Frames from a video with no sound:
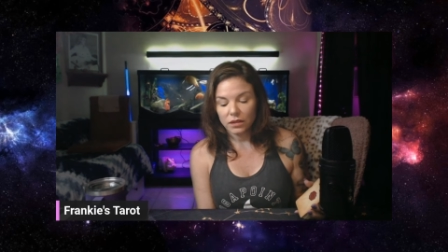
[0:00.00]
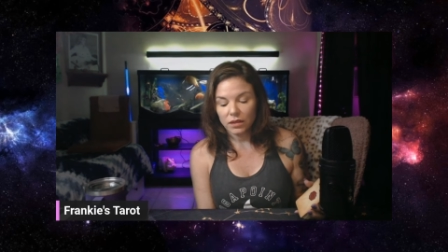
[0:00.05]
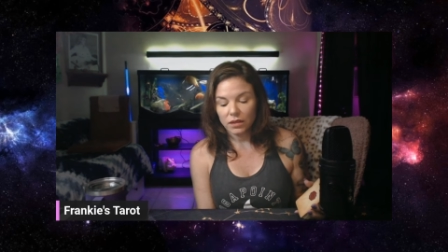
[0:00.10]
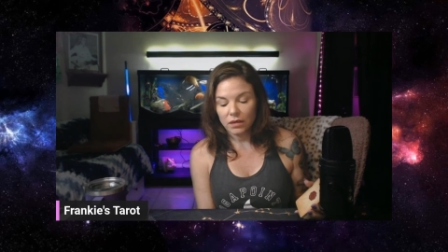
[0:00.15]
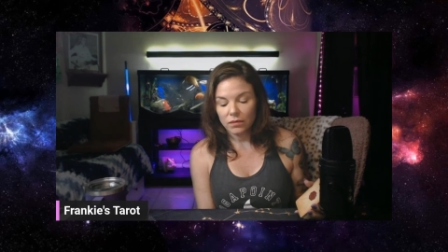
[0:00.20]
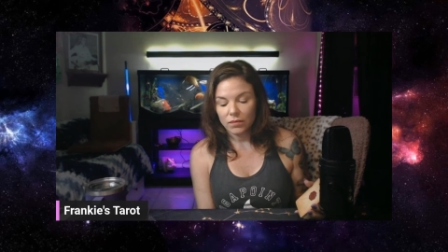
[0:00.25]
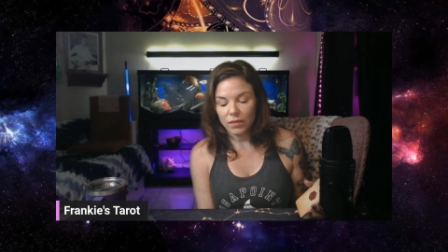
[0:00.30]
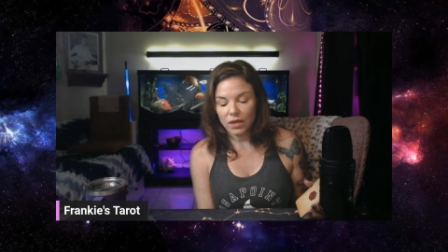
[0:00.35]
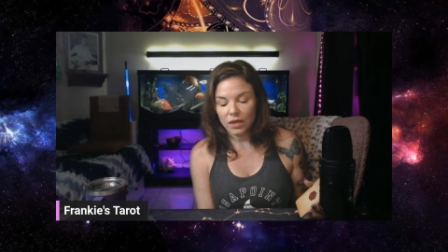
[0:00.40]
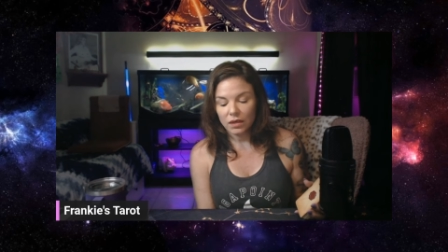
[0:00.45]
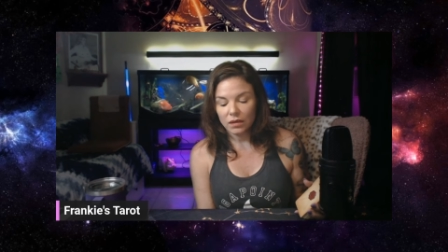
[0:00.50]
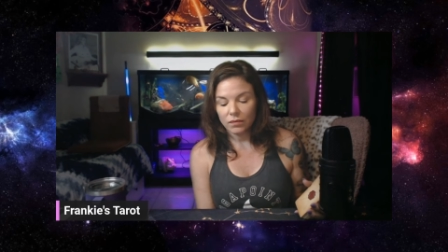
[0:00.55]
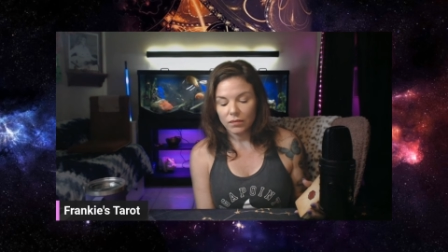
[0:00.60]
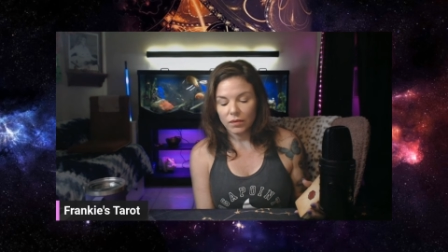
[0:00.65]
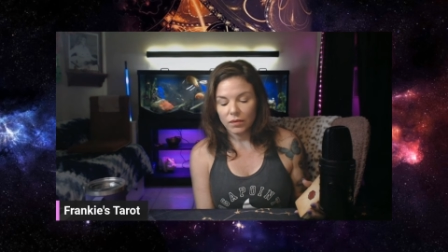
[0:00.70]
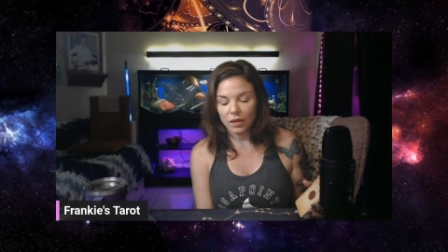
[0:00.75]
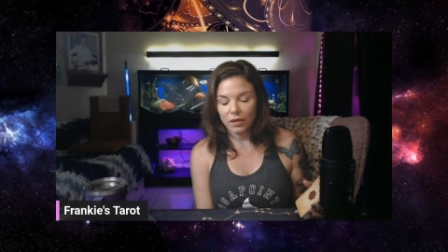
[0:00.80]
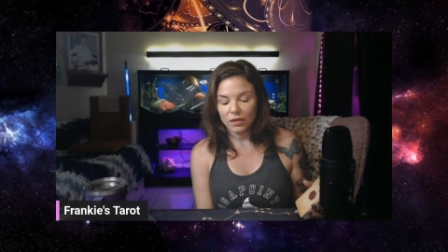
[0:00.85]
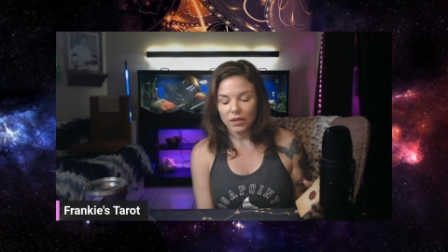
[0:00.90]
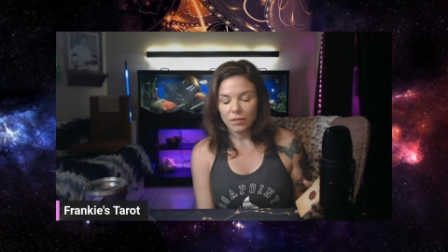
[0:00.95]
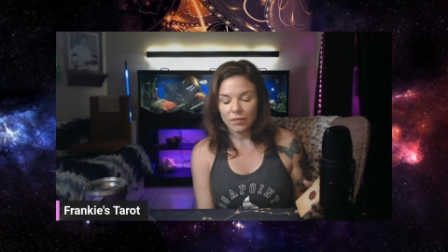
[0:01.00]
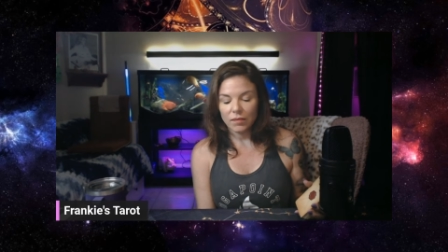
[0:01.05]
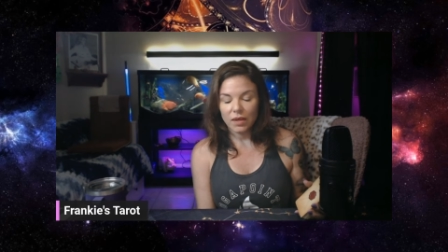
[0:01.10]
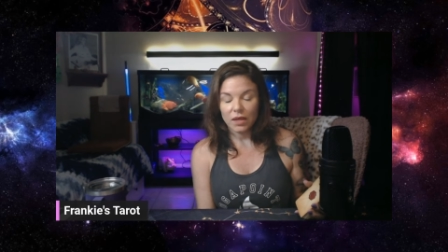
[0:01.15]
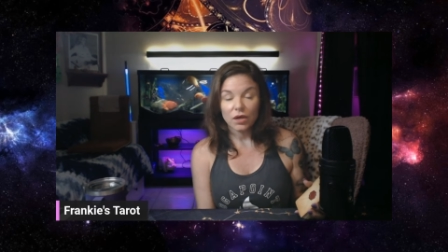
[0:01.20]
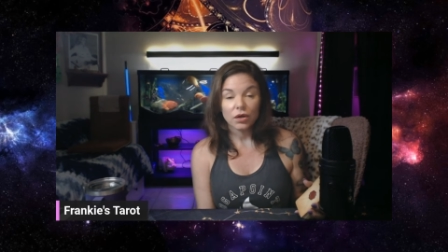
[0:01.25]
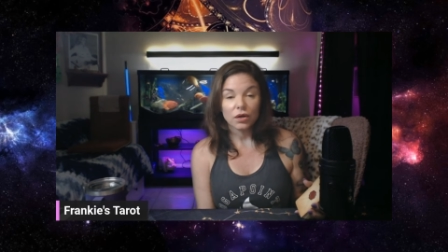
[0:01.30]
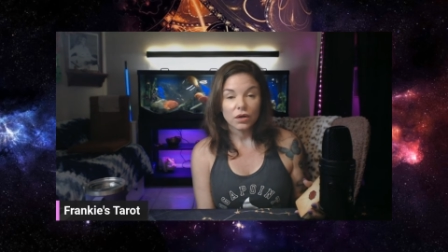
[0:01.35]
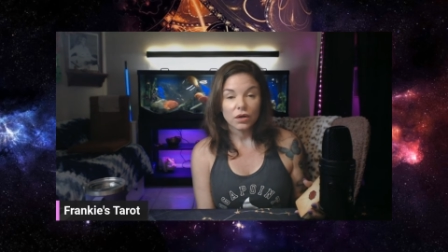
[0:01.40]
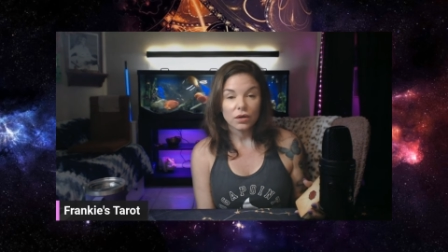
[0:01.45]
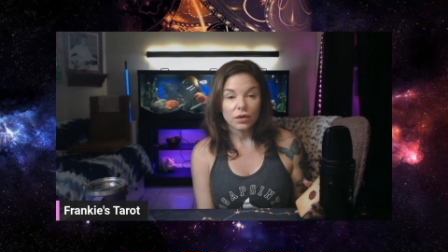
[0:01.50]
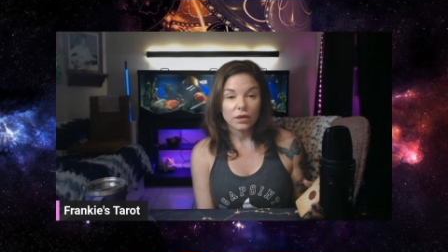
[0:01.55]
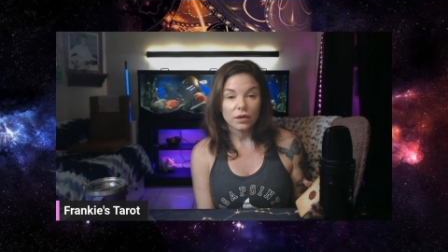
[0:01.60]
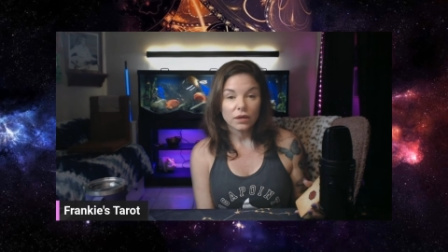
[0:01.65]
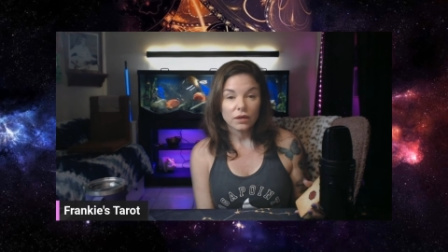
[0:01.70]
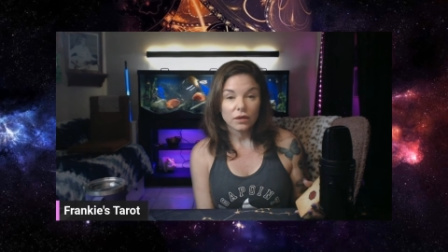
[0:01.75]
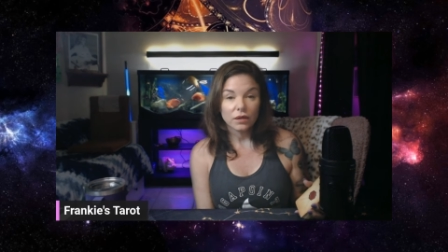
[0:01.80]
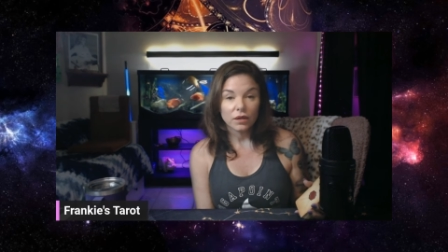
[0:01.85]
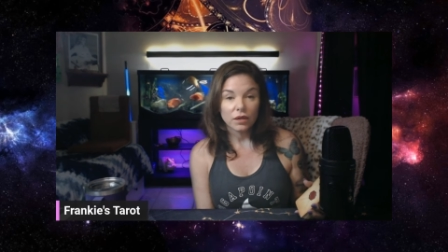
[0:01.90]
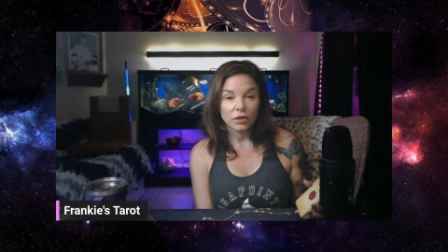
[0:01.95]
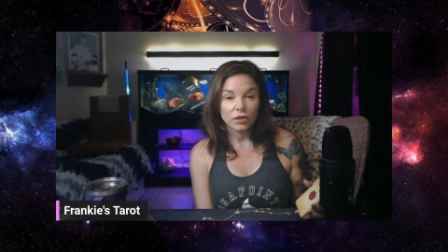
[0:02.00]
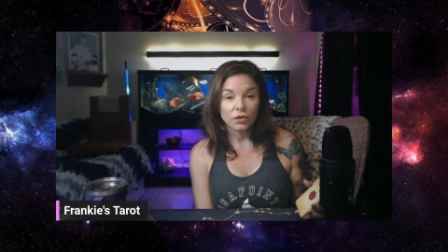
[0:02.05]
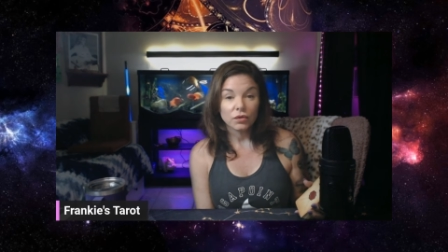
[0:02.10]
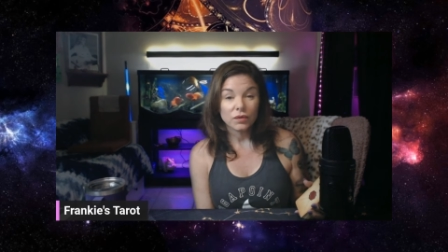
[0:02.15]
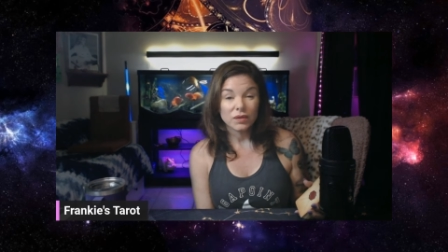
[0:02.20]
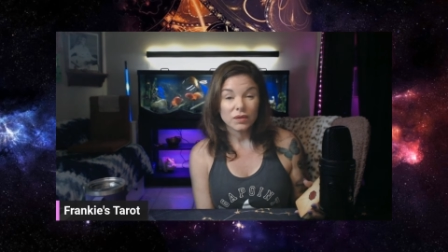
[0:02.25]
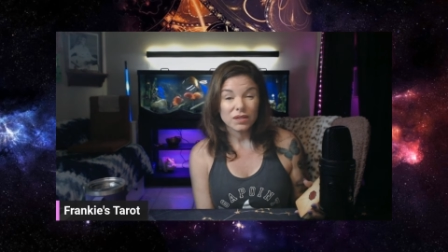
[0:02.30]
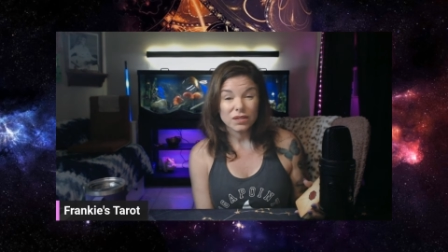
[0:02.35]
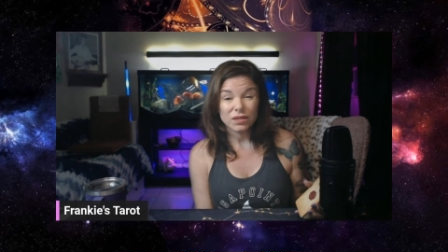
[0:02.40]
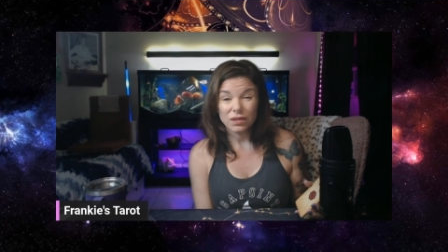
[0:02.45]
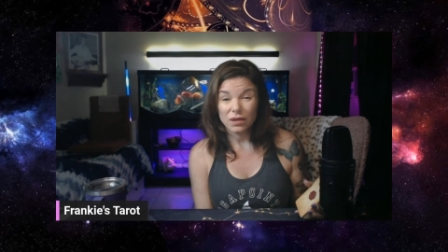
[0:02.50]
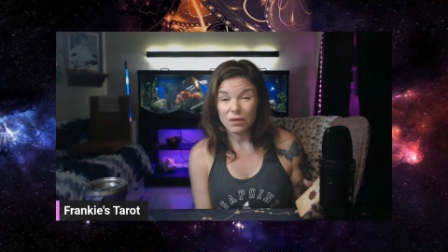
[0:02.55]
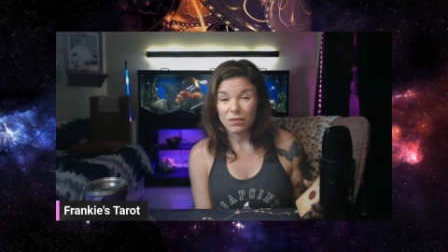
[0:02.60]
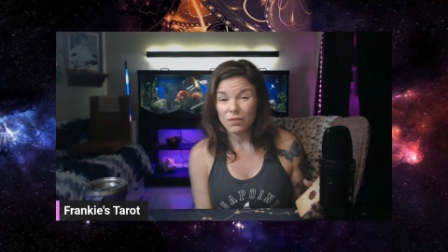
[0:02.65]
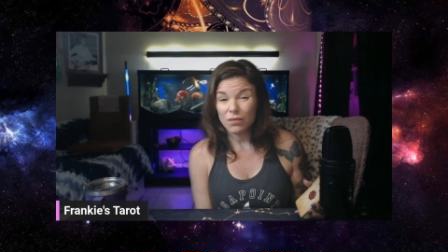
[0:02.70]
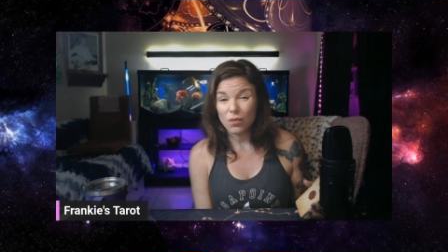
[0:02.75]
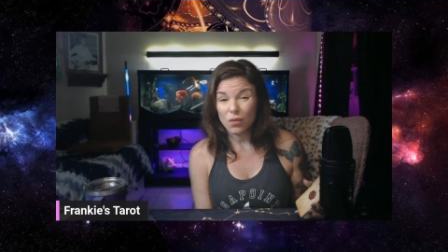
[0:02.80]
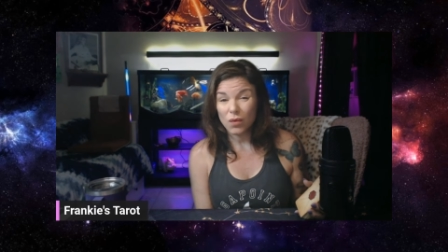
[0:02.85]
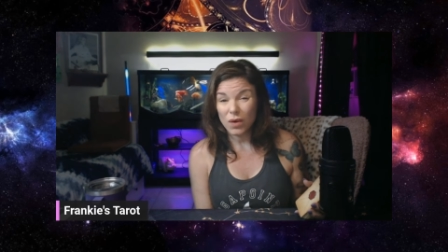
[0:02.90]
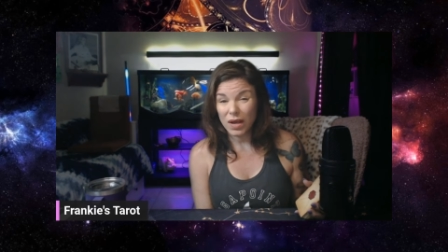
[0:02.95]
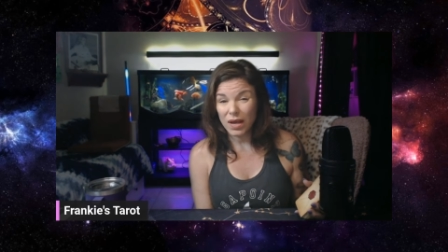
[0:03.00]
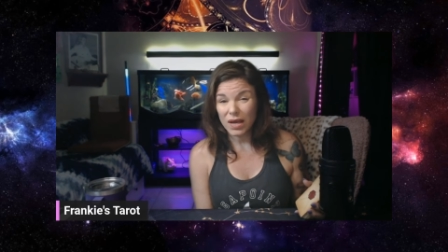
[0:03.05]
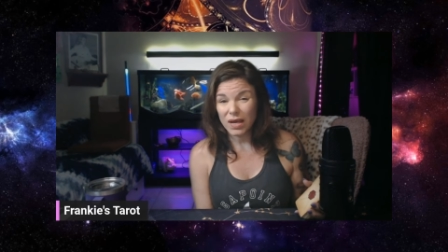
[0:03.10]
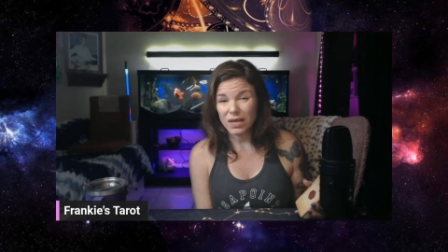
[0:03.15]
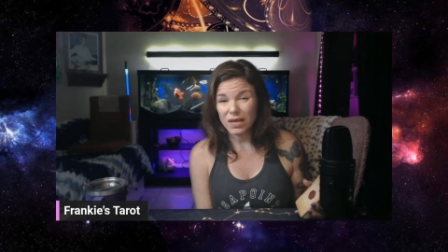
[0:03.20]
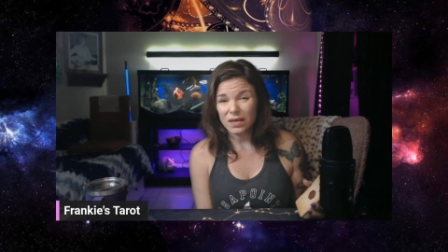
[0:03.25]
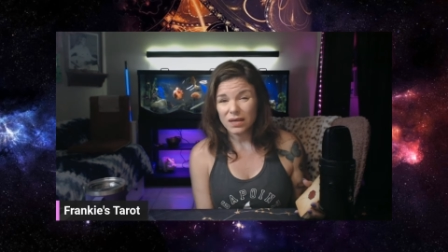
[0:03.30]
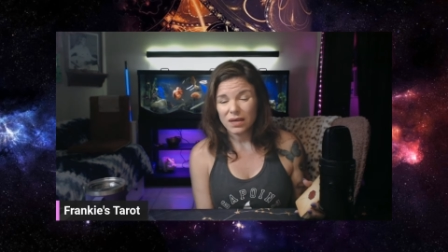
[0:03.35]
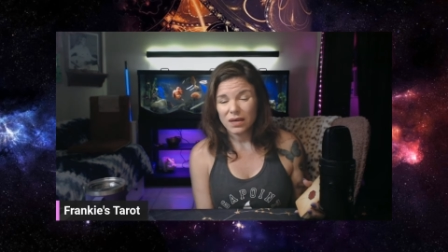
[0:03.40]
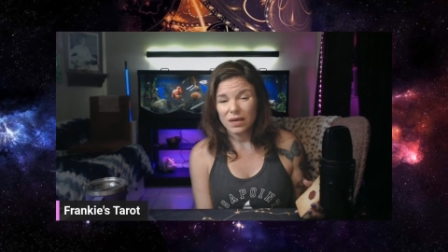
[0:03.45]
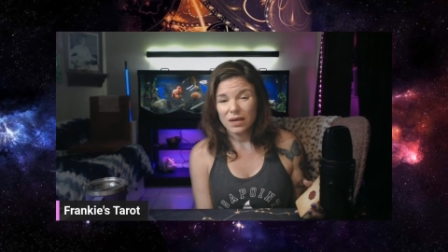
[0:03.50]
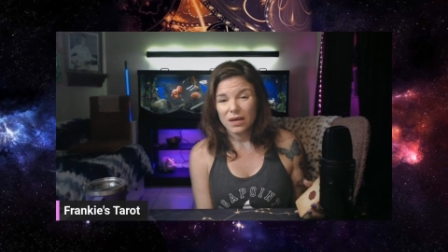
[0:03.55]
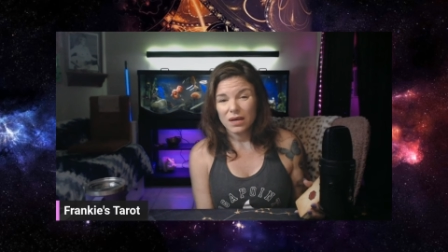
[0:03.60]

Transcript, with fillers: they may hurt you in some way